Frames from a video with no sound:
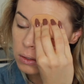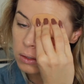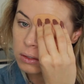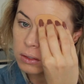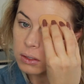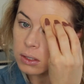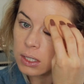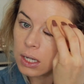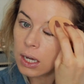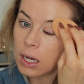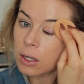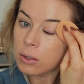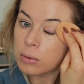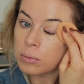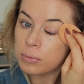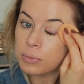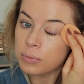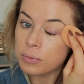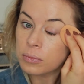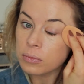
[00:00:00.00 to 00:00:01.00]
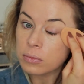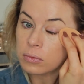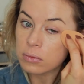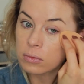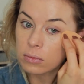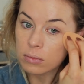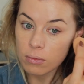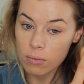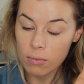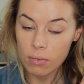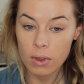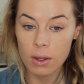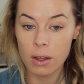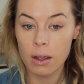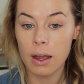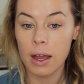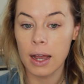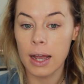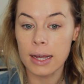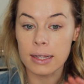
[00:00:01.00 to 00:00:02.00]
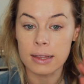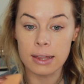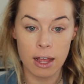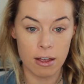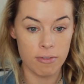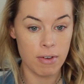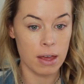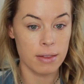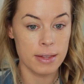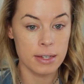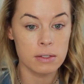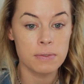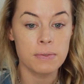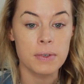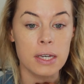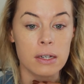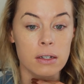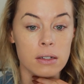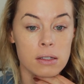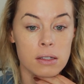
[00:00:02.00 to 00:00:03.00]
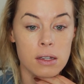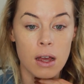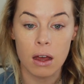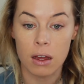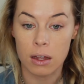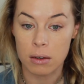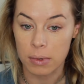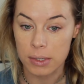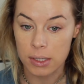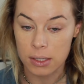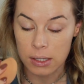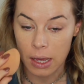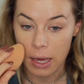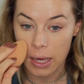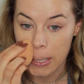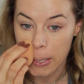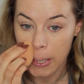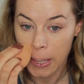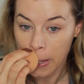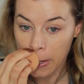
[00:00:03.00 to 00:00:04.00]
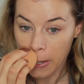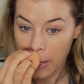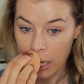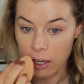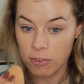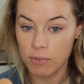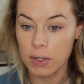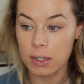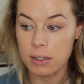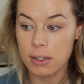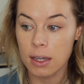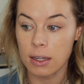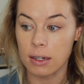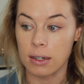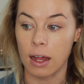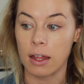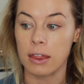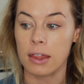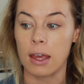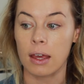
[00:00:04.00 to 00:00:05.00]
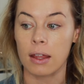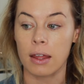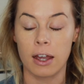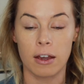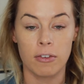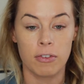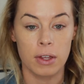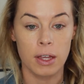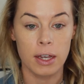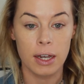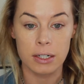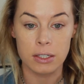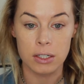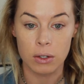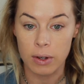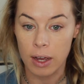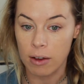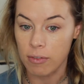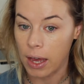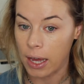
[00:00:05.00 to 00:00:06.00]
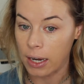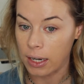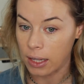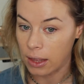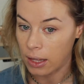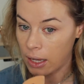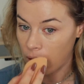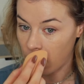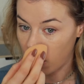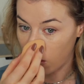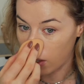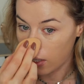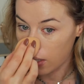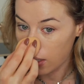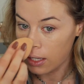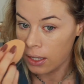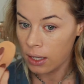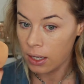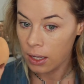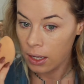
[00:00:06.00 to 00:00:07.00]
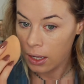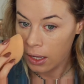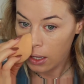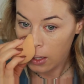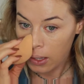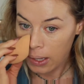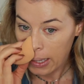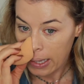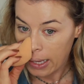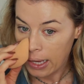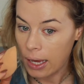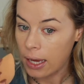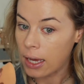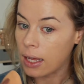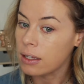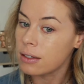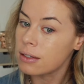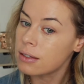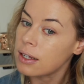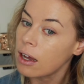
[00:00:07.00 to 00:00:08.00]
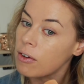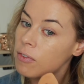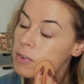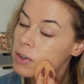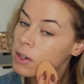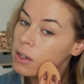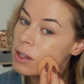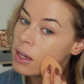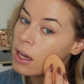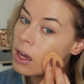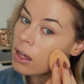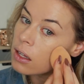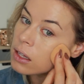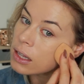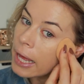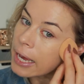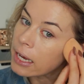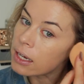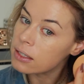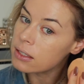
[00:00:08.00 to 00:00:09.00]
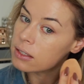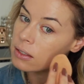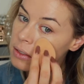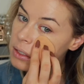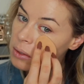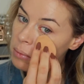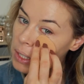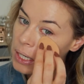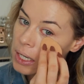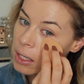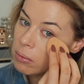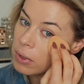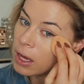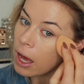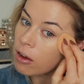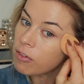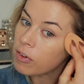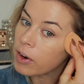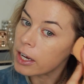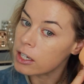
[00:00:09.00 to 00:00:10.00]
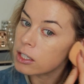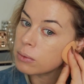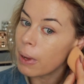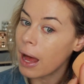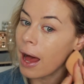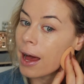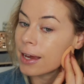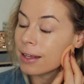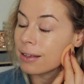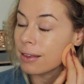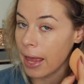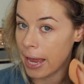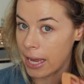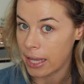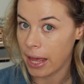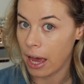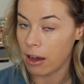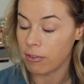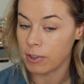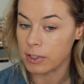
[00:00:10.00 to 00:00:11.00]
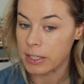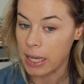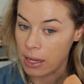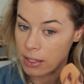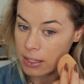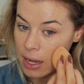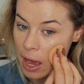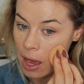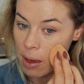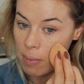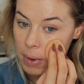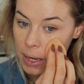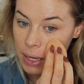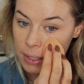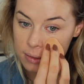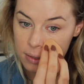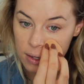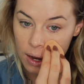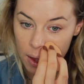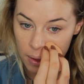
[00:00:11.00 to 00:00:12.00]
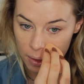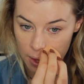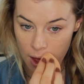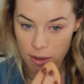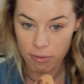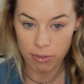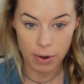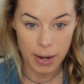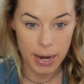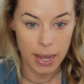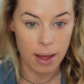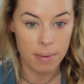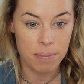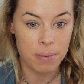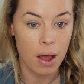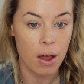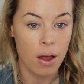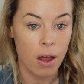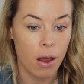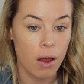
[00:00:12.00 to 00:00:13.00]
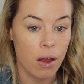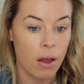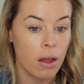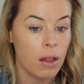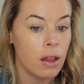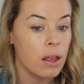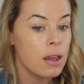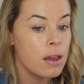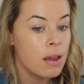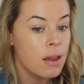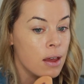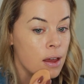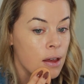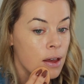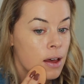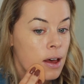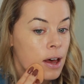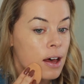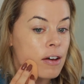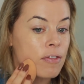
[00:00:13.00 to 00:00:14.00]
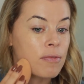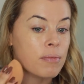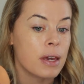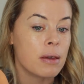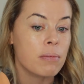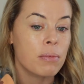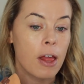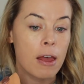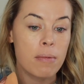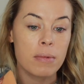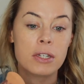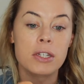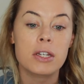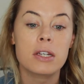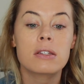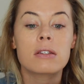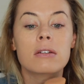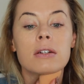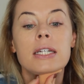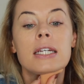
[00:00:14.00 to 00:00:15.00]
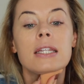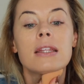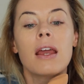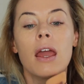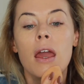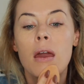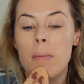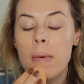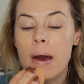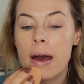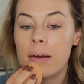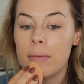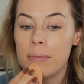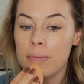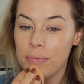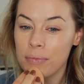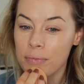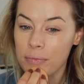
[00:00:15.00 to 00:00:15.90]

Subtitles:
So I love how this feels on my skin. It feels like nothing, like I feel like I don't have anything on. It is definitely a light to medium coverage, but I like that for daytime. It's not covering up all of my blemishes or anything, but